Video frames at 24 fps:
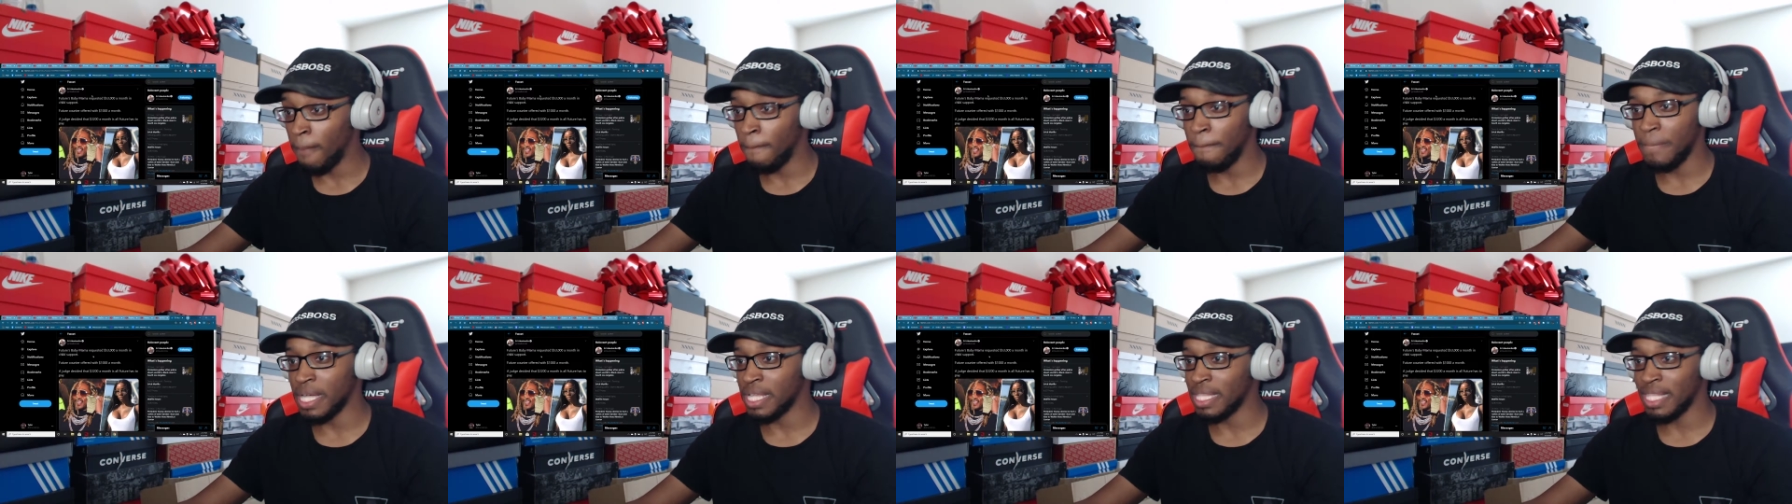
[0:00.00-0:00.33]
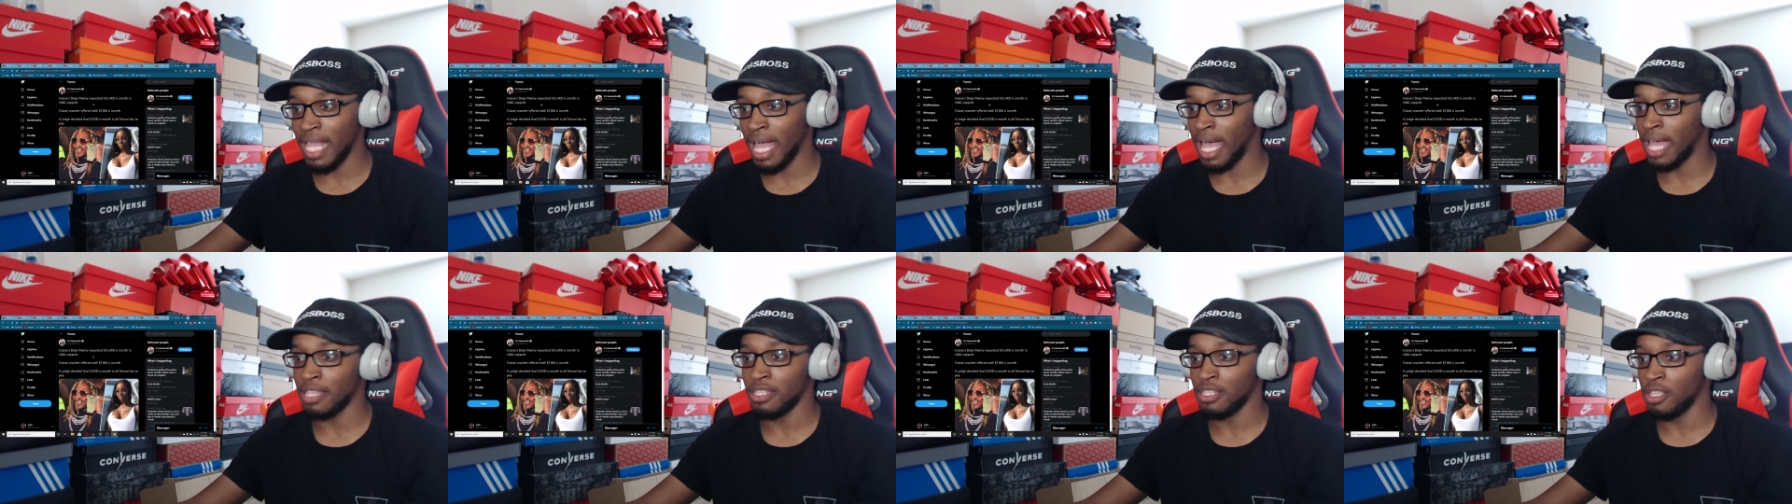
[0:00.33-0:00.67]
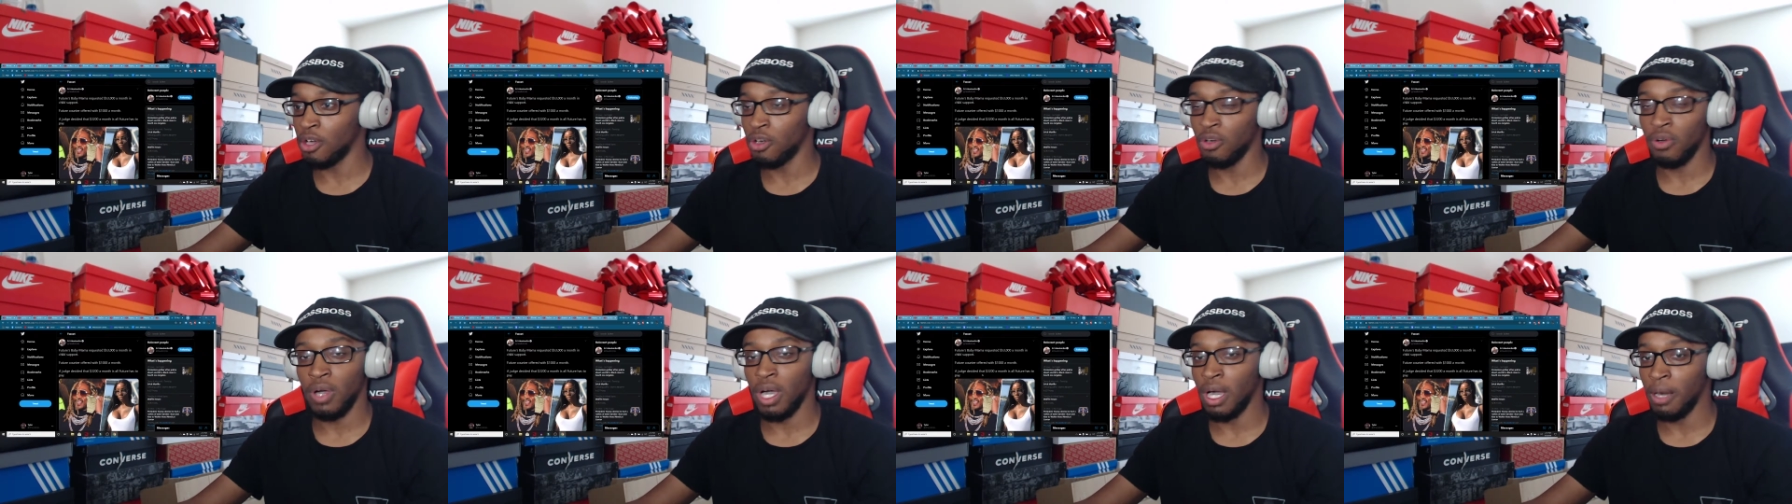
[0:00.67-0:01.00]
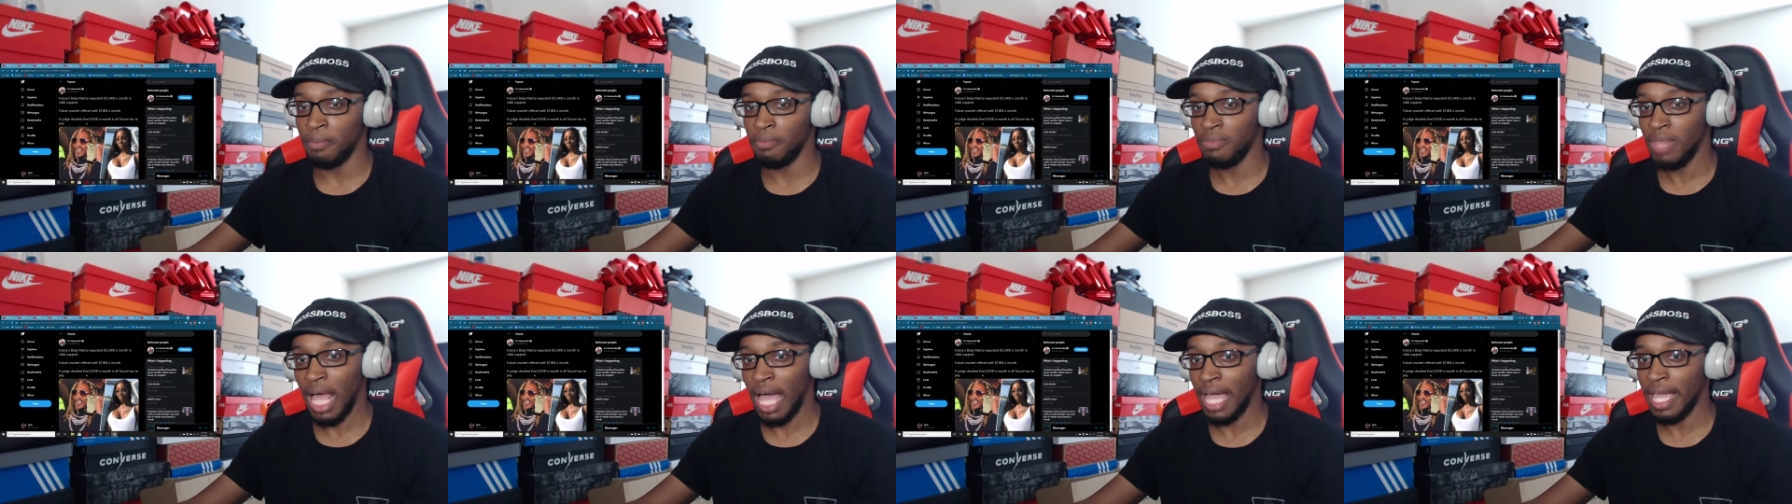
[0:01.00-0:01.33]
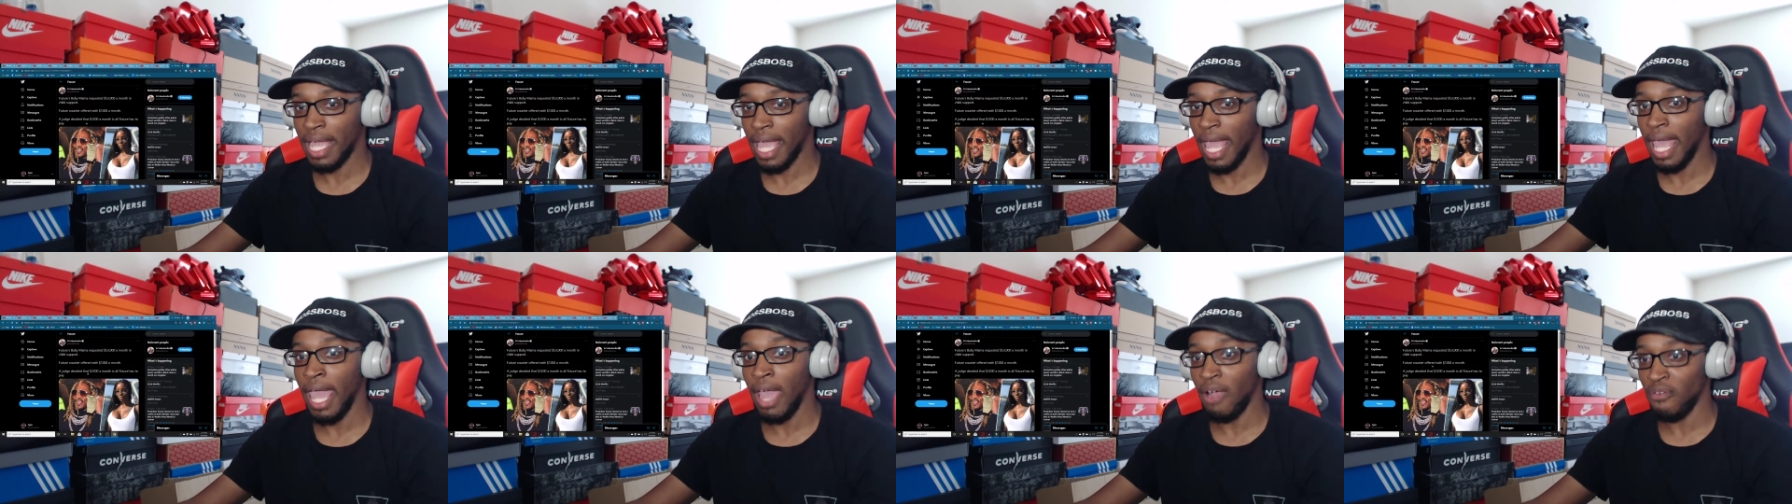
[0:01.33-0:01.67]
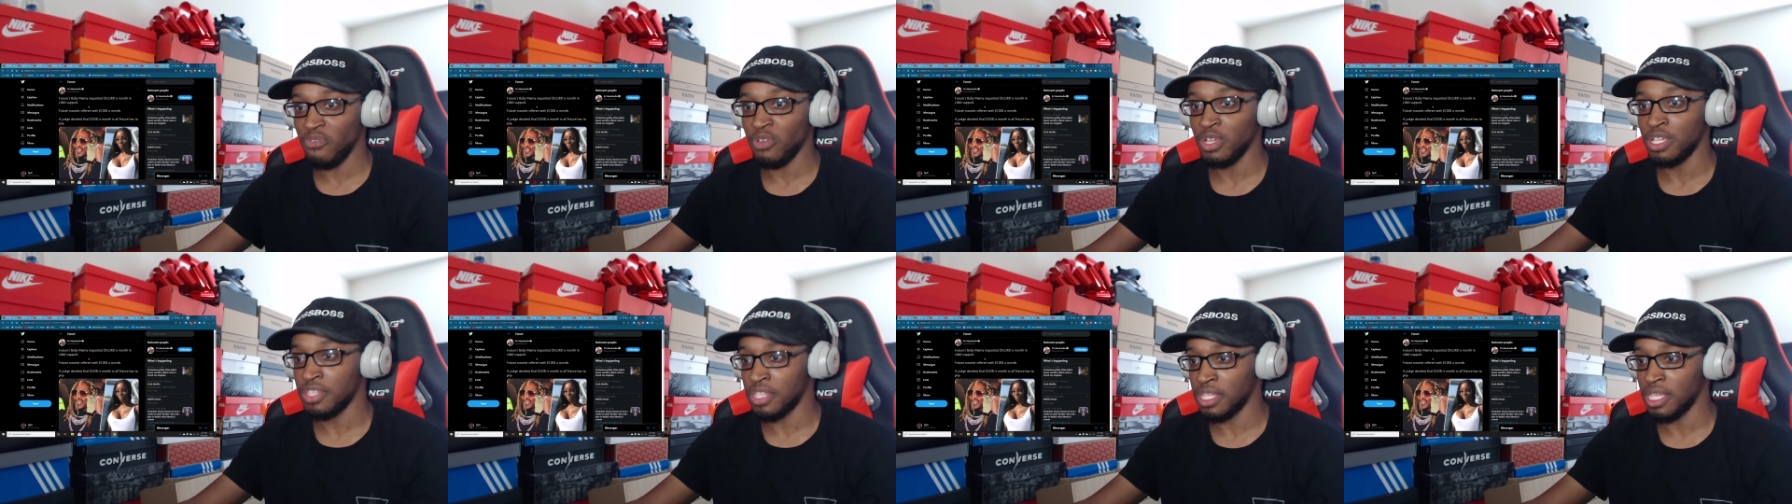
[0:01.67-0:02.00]
but not no um, like
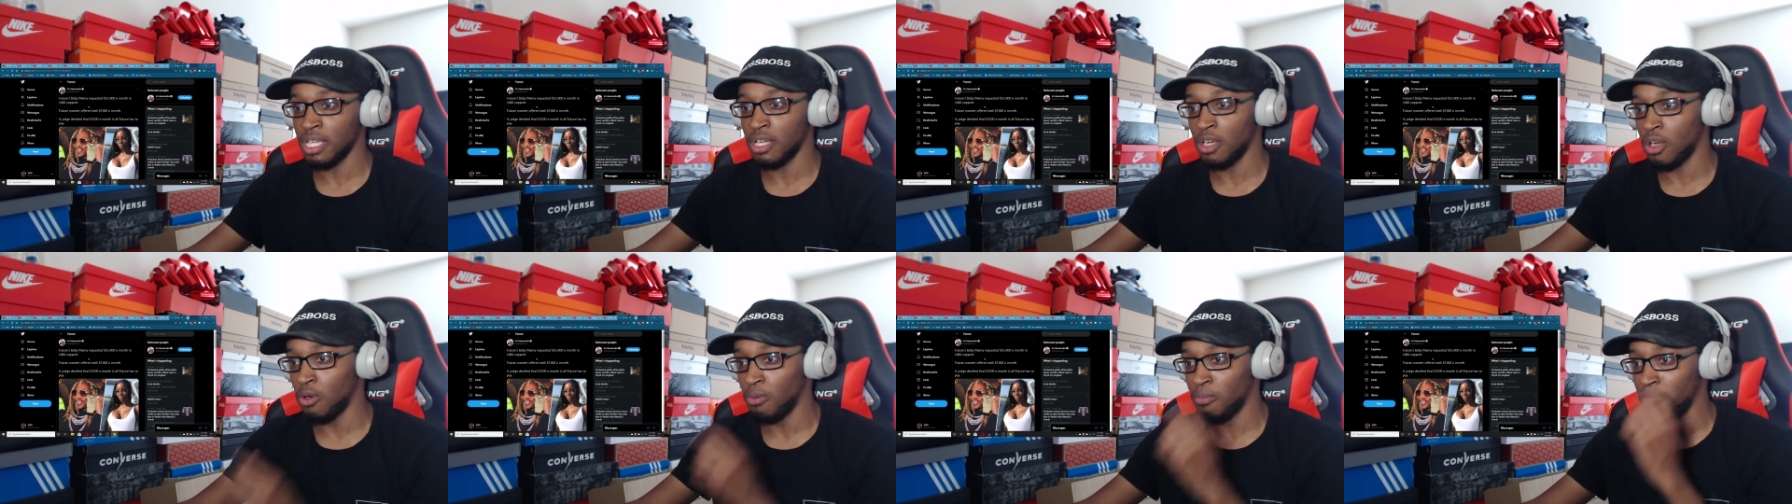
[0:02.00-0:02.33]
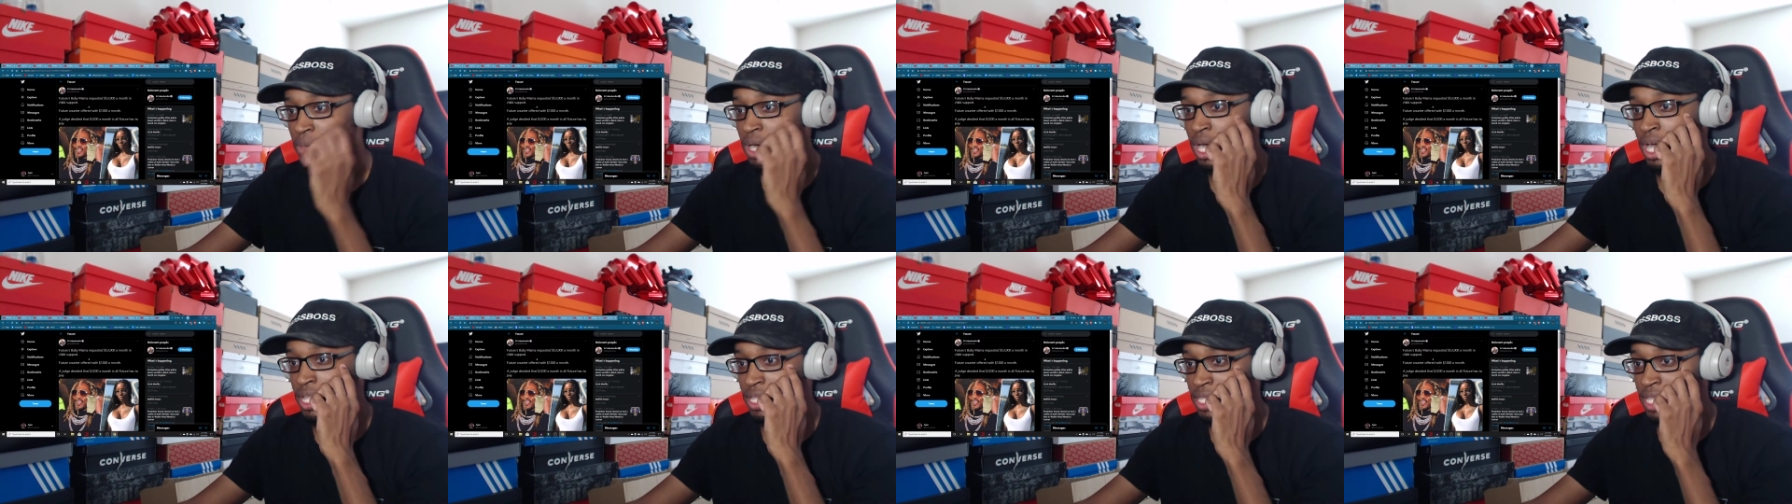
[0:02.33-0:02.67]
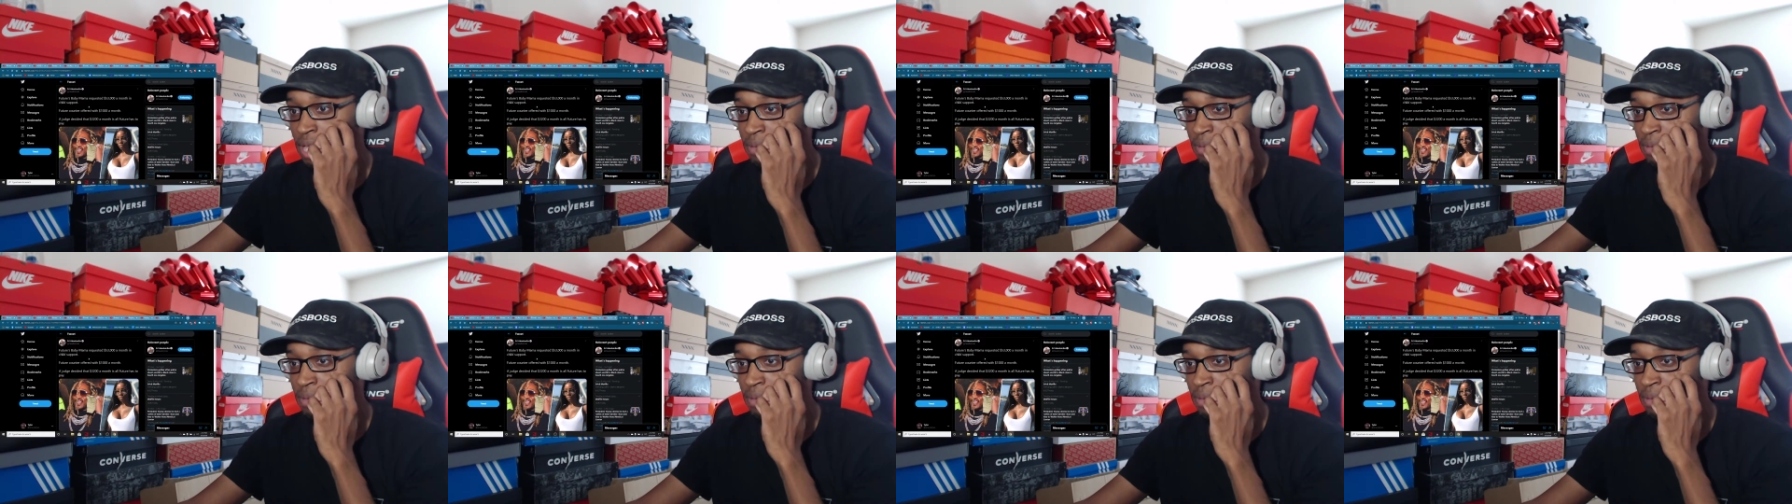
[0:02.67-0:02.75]
every single month.